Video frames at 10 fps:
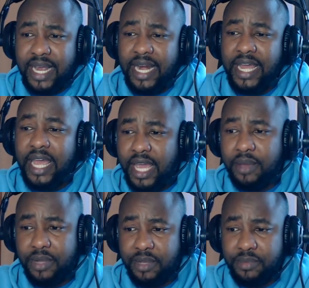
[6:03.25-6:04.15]

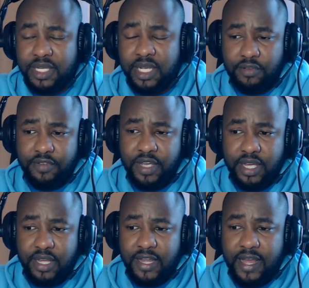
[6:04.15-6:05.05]
him himself
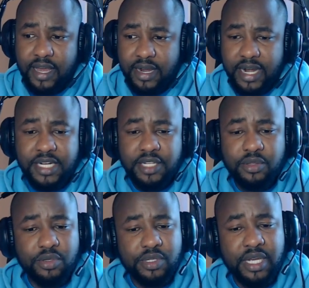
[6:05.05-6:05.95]
writing
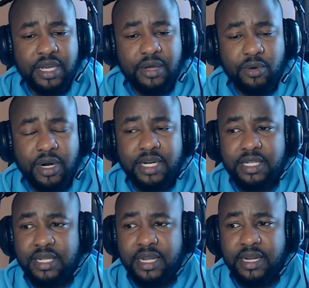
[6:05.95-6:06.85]
those words
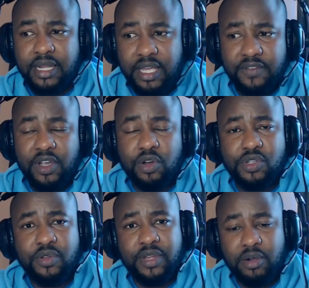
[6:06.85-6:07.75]
and giving
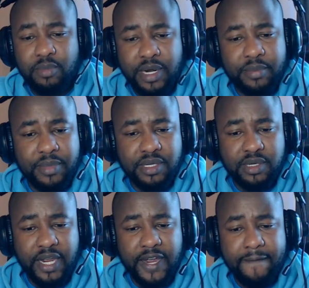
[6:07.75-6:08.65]
also the commandments.
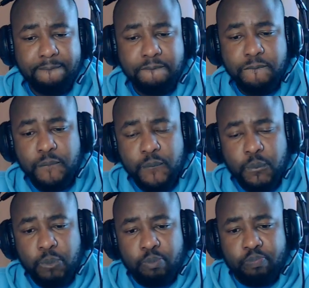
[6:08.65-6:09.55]
Okay,
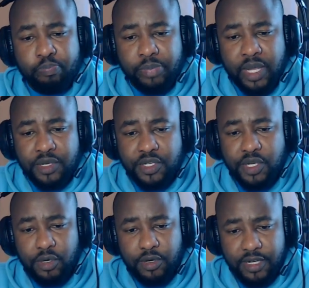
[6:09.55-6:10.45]

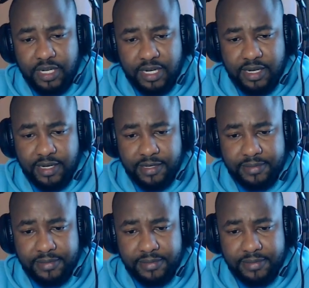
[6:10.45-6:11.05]
so